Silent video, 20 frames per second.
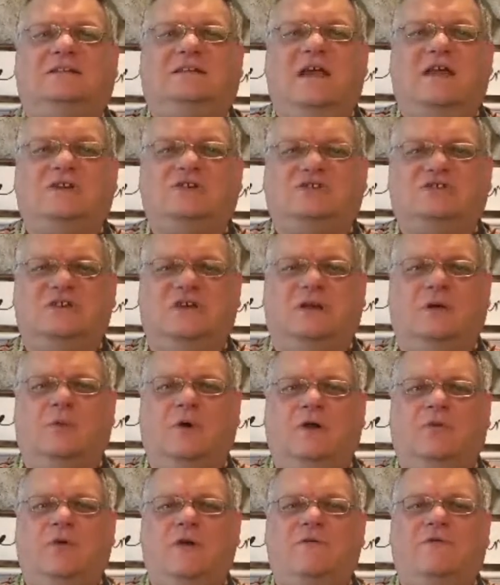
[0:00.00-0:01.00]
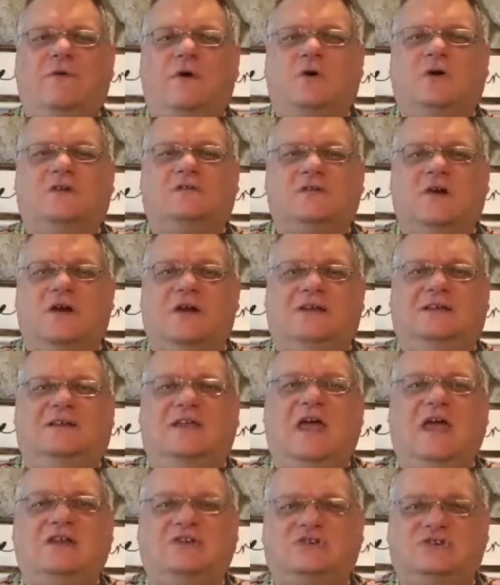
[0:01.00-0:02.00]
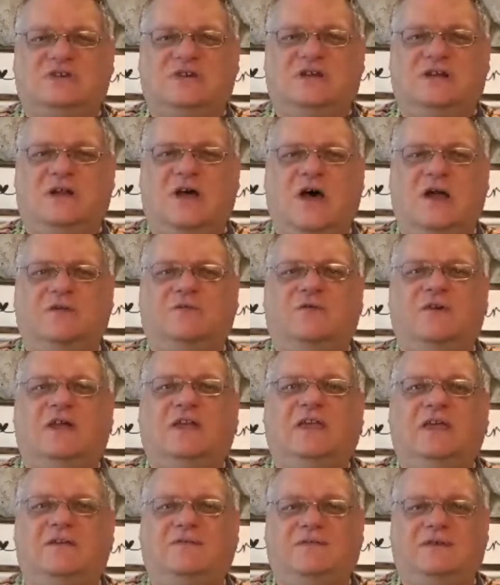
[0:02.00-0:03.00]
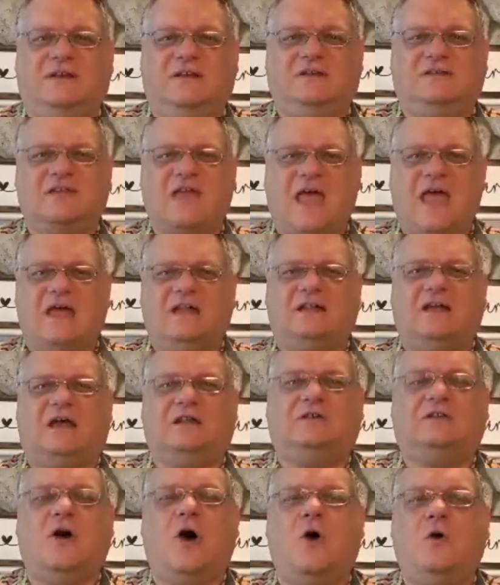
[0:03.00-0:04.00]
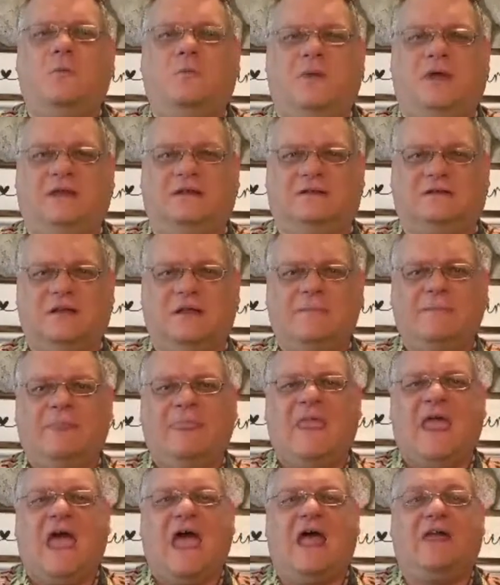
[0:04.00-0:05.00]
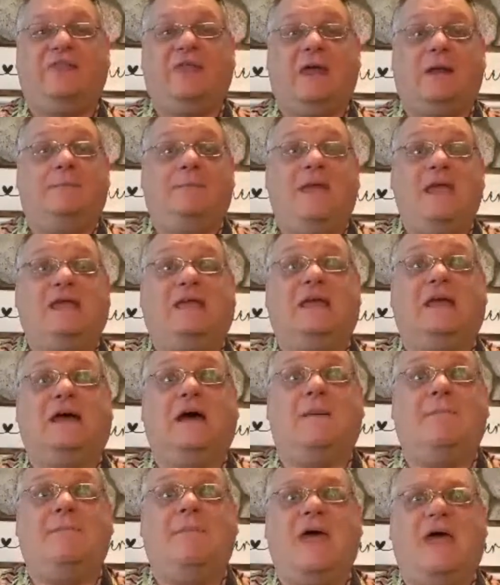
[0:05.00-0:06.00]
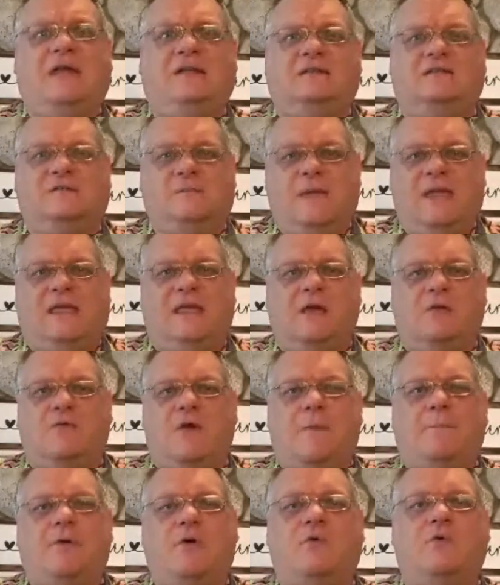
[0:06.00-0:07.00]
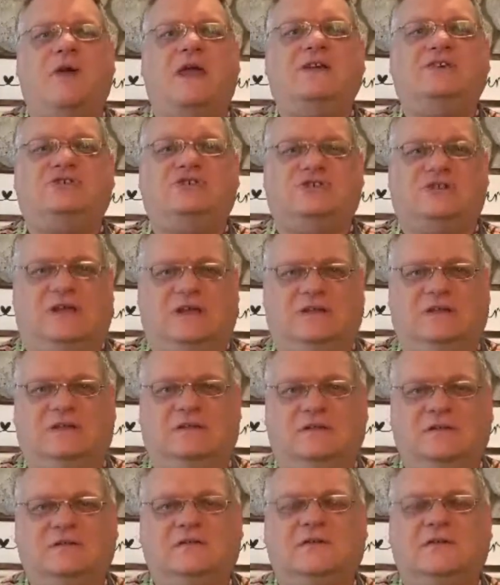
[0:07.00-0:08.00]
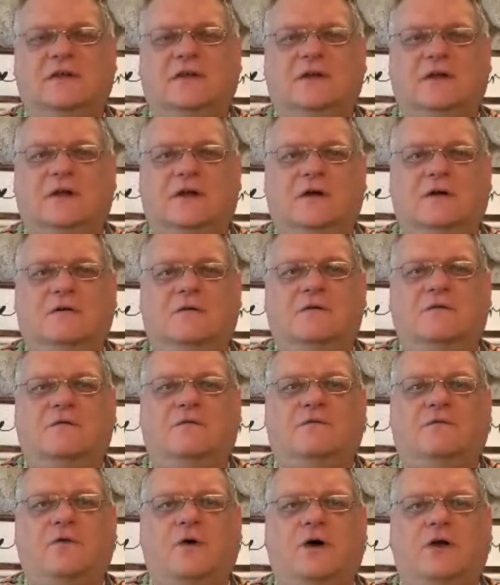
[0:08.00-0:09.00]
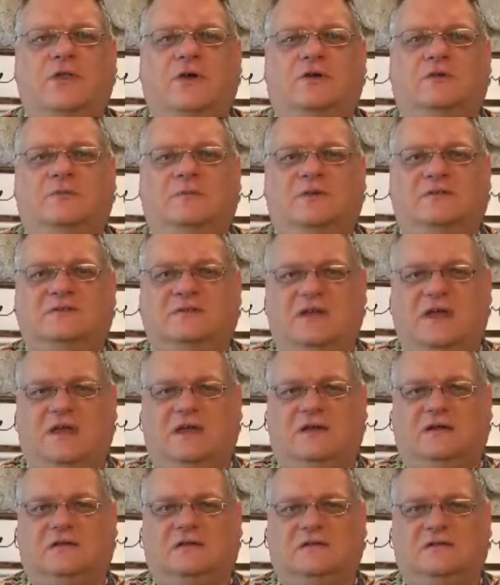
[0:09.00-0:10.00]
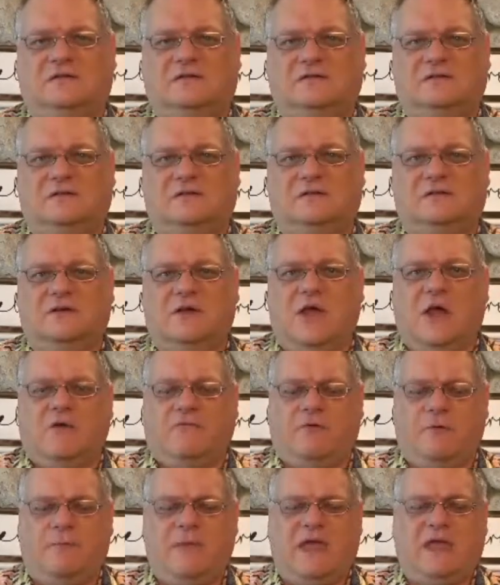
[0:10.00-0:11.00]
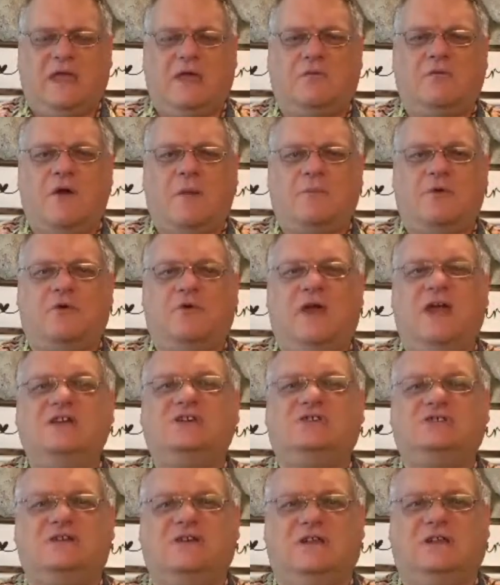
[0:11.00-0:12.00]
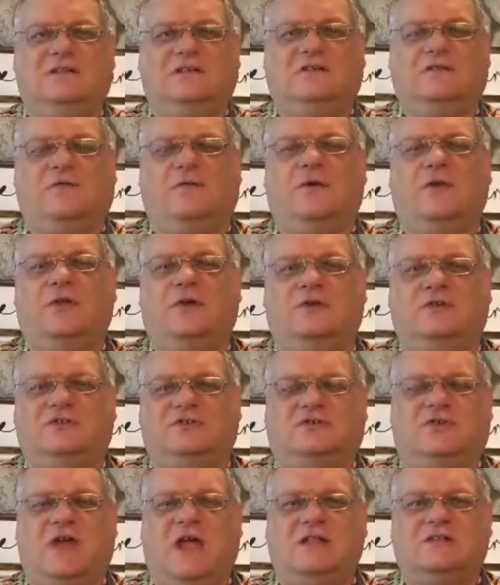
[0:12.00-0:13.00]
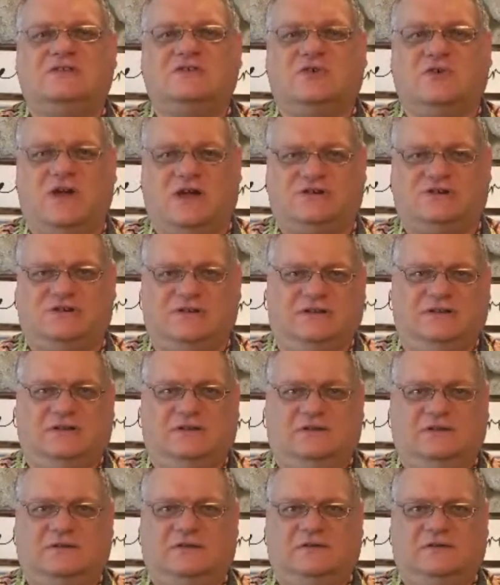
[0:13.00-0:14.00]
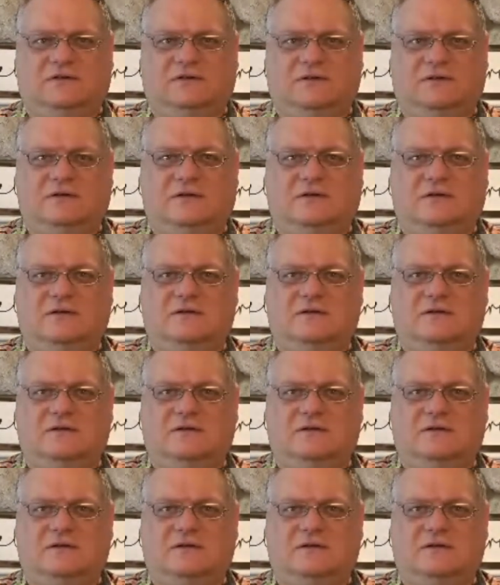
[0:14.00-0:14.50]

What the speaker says: intention, what if we focus our intention on forgiveness and atonement, and then making amends, making reparations for those mistakes, for making reparations for those transgressions?